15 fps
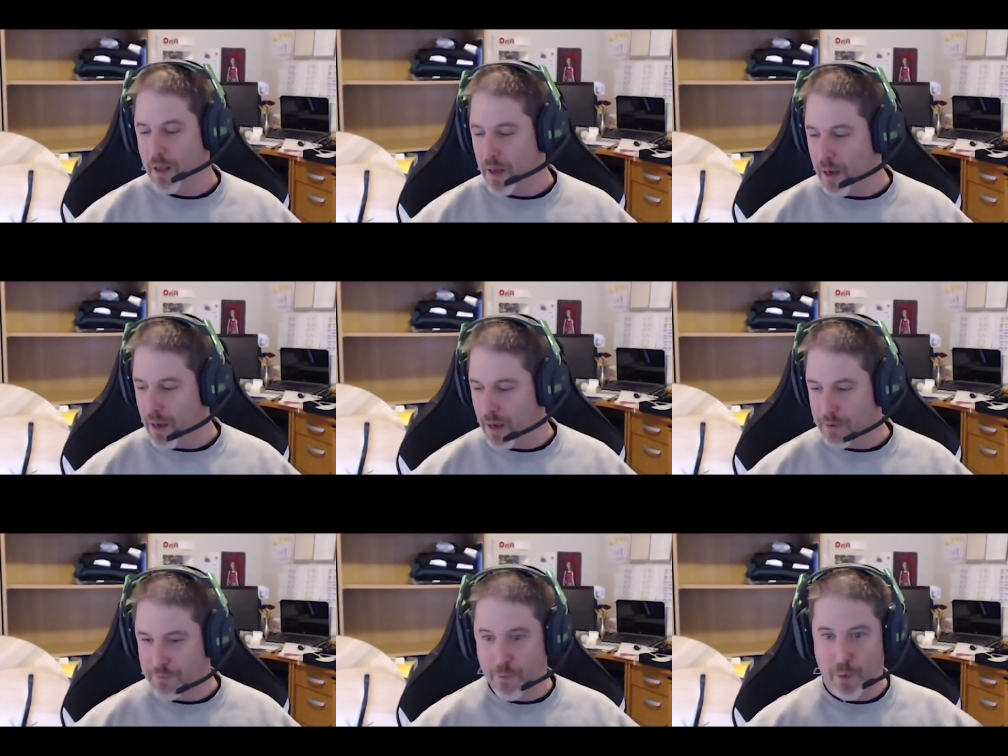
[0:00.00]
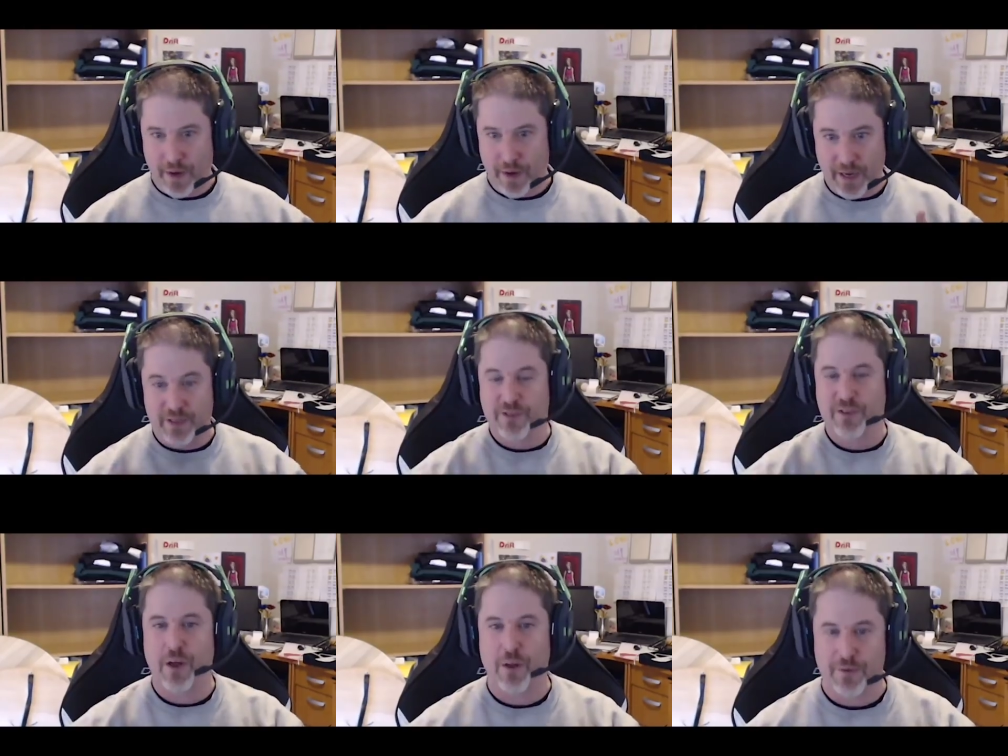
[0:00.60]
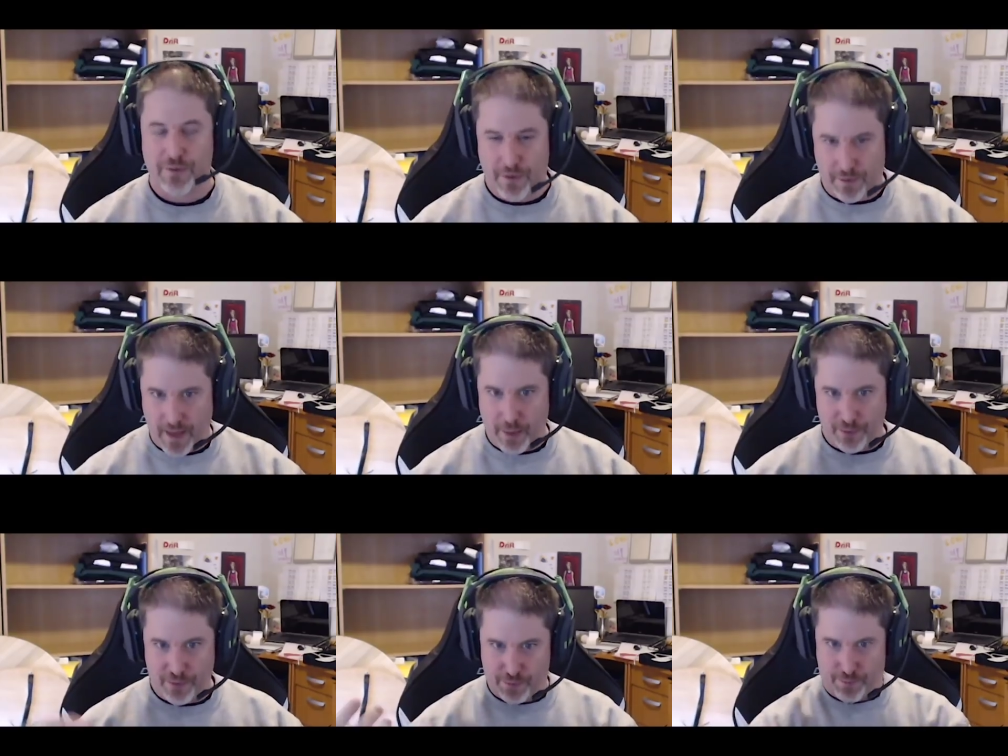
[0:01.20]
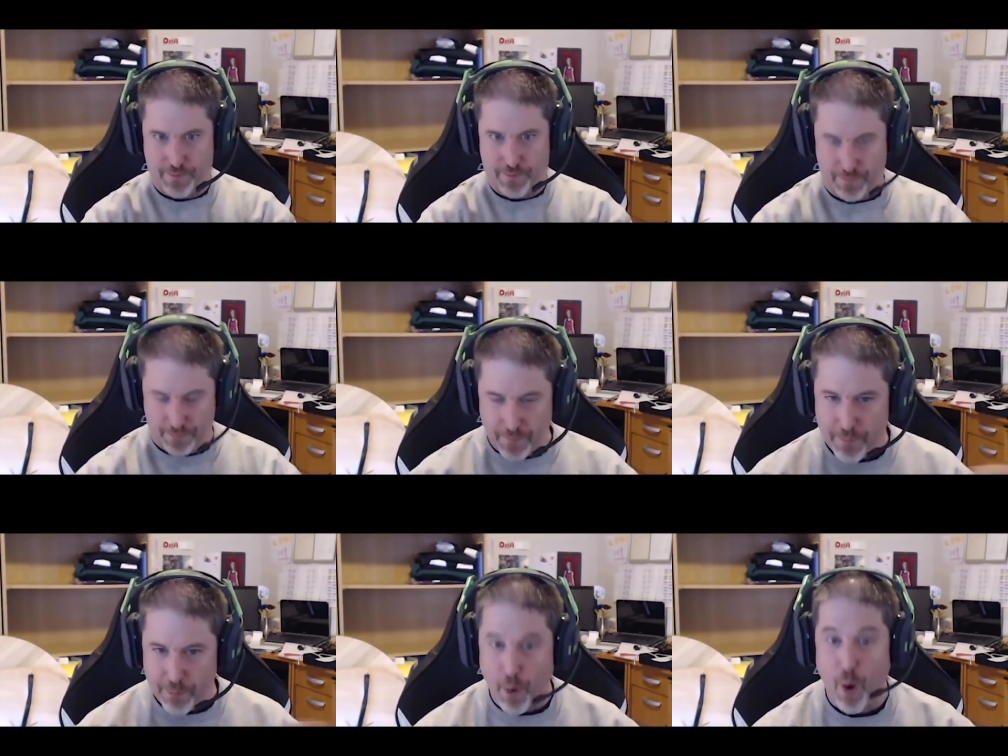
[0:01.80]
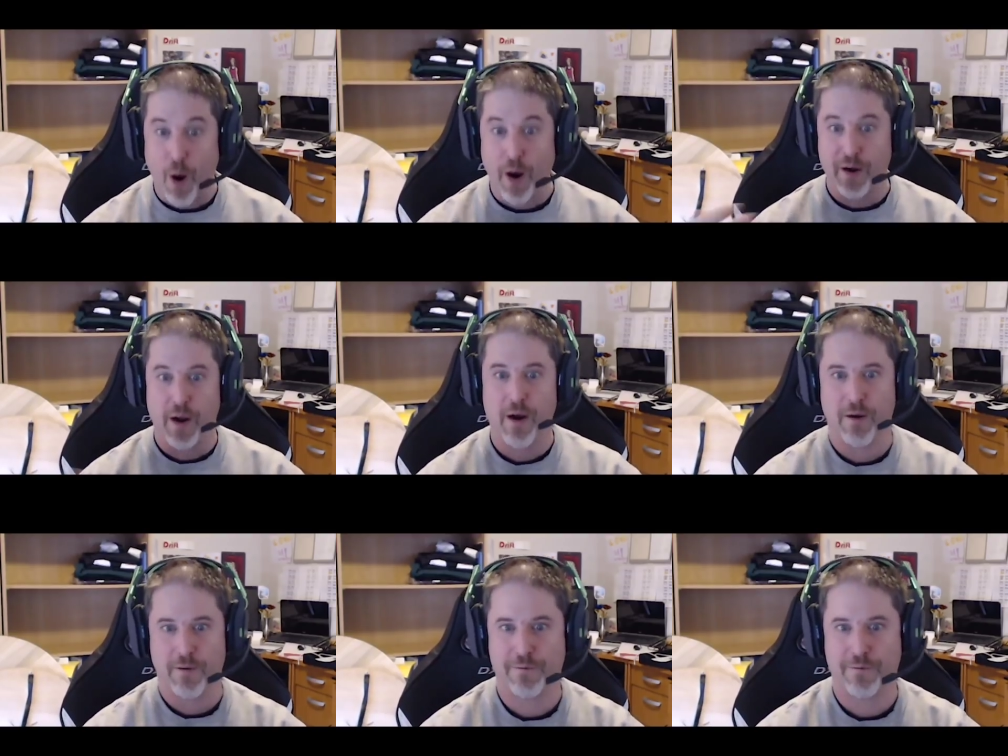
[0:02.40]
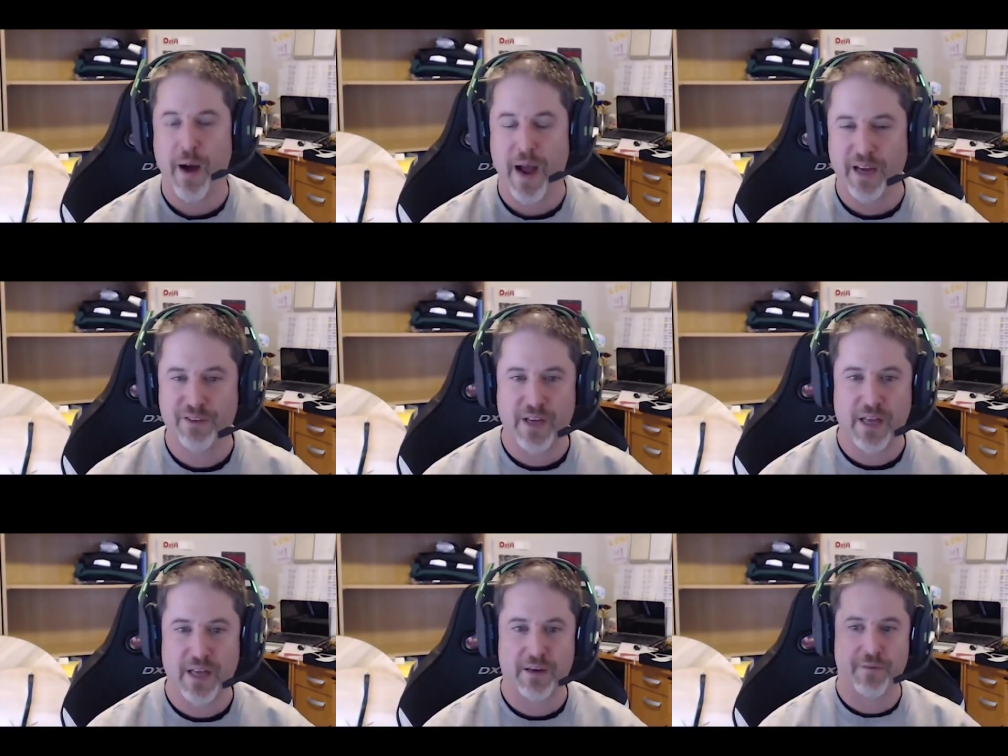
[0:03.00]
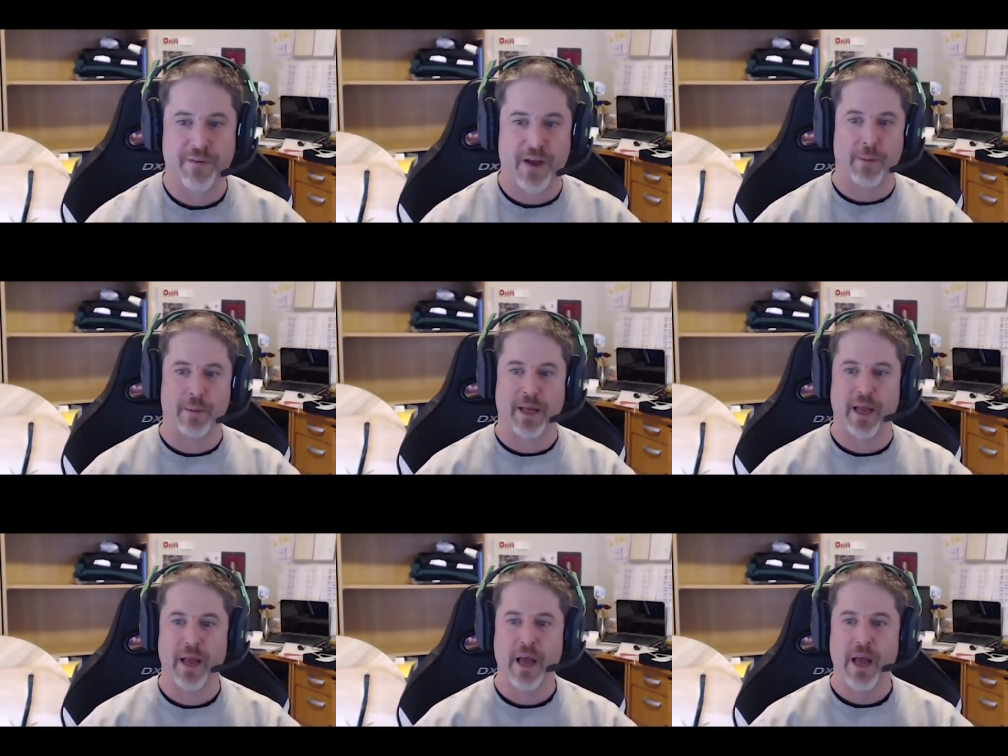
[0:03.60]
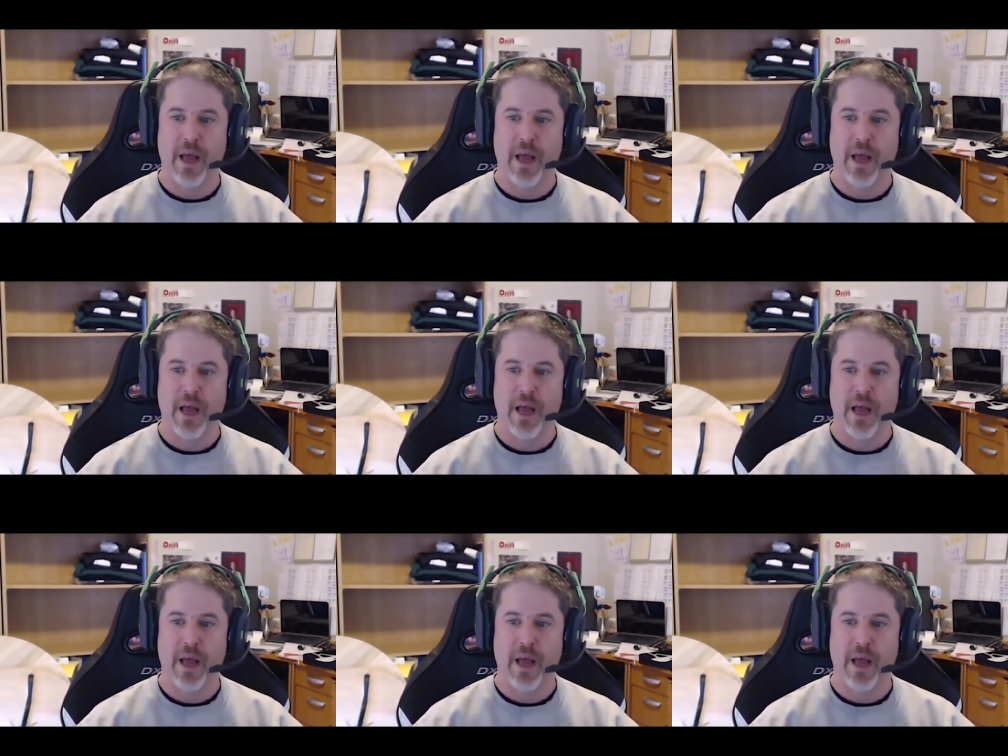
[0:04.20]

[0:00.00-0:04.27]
uh, for an insult that was part of my extended family.